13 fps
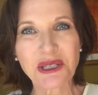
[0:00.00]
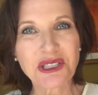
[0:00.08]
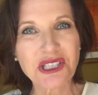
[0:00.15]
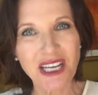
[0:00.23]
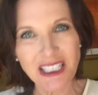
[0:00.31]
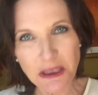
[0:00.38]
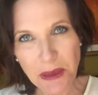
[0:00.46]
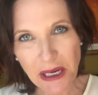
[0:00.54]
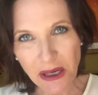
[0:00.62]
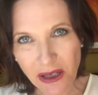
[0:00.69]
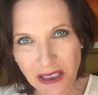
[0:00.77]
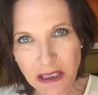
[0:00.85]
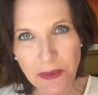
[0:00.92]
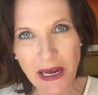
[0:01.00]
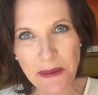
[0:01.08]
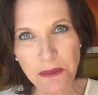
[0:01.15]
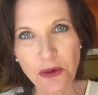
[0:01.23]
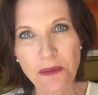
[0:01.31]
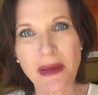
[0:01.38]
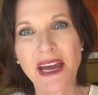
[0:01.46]
Just because
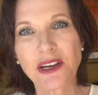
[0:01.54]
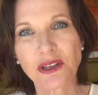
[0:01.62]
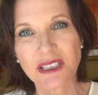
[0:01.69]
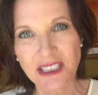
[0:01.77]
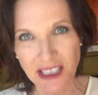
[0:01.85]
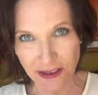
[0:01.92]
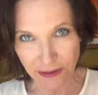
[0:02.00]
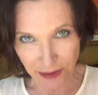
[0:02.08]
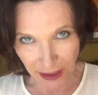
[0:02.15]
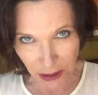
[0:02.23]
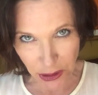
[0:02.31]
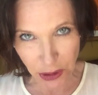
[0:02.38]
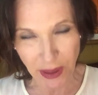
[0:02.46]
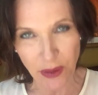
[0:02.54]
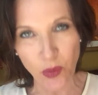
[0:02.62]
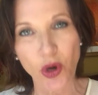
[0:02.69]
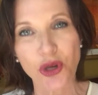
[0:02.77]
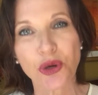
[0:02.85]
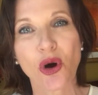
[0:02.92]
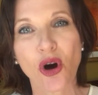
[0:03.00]
people may not see value in
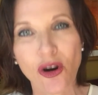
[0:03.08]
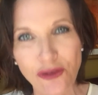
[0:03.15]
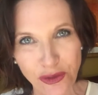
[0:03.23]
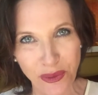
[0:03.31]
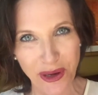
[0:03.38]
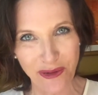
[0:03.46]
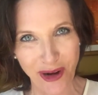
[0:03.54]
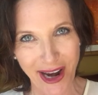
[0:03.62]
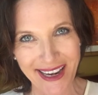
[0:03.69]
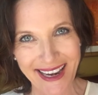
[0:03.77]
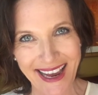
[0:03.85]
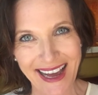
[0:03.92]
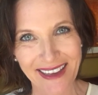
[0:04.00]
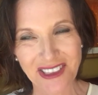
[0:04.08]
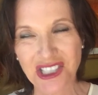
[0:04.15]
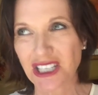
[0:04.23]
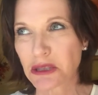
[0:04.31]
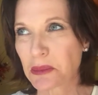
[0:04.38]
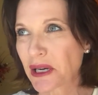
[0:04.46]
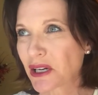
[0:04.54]
what you're offering right now,
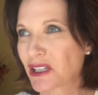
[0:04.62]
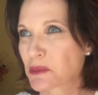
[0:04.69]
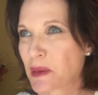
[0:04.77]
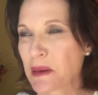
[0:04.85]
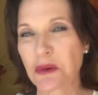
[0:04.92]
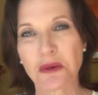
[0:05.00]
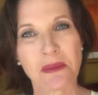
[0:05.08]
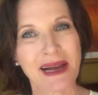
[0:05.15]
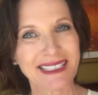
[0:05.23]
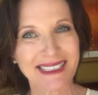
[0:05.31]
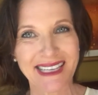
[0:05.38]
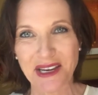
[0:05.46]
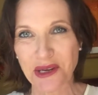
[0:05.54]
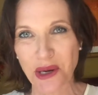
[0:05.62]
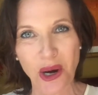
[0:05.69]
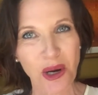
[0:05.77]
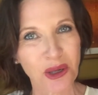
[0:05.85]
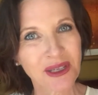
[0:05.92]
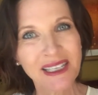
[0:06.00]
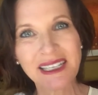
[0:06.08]
just because people may say
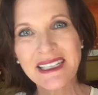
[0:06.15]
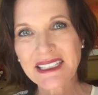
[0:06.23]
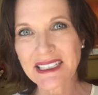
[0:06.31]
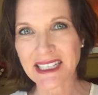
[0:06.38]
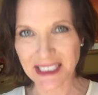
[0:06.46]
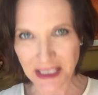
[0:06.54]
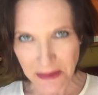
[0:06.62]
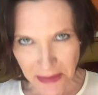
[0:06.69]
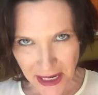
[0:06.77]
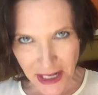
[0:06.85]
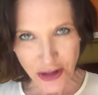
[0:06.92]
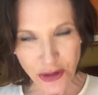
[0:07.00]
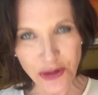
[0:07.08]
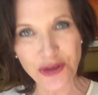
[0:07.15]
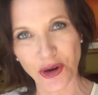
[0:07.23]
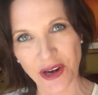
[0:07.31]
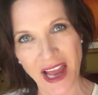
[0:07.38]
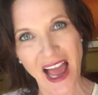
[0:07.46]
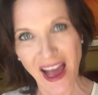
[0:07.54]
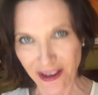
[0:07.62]
no, doesn't mean you
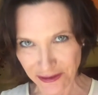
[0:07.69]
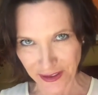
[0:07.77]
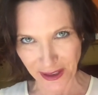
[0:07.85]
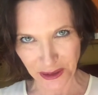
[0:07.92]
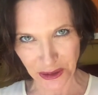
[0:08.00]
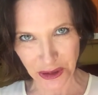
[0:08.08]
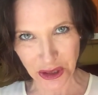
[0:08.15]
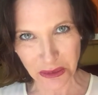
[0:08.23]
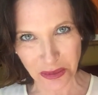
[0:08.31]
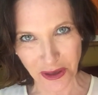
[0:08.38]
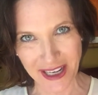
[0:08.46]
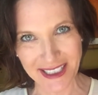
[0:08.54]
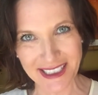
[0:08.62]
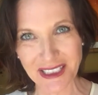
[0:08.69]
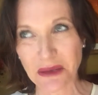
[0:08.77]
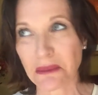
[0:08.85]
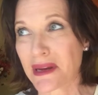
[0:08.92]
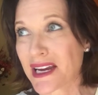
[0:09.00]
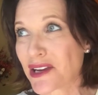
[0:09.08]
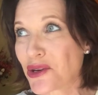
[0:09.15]
don't have value to bring, doesn't
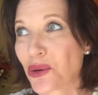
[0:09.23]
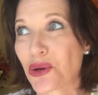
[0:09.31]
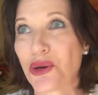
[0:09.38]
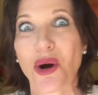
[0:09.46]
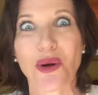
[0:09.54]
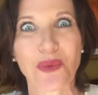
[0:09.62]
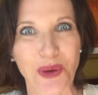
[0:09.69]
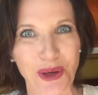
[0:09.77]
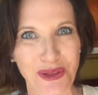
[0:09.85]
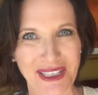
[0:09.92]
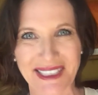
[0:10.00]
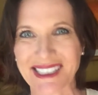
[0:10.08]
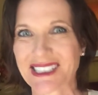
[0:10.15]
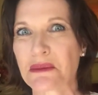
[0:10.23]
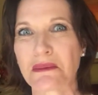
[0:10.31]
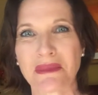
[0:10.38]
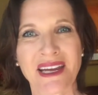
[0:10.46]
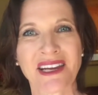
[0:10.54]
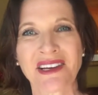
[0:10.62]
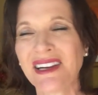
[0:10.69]
mean you're not worthy, doesn't
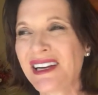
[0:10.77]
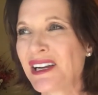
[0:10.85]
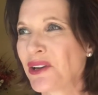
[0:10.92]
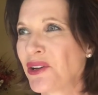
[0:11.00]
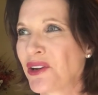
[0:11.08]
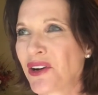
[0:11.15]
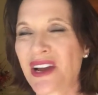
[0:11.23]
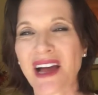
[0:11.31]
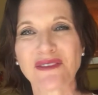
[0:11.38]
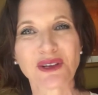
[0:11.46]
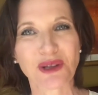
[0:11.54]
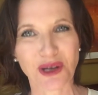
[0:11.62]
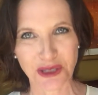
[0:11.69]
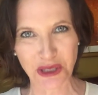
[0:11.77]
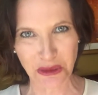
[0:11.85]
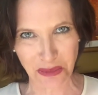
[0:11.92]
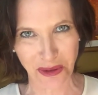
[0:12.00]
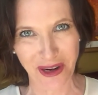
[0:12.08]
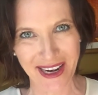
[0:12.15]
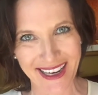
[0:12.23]
mean you don't have a lot to
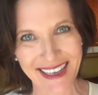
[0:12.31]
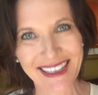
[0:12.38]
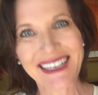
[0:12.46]
bring.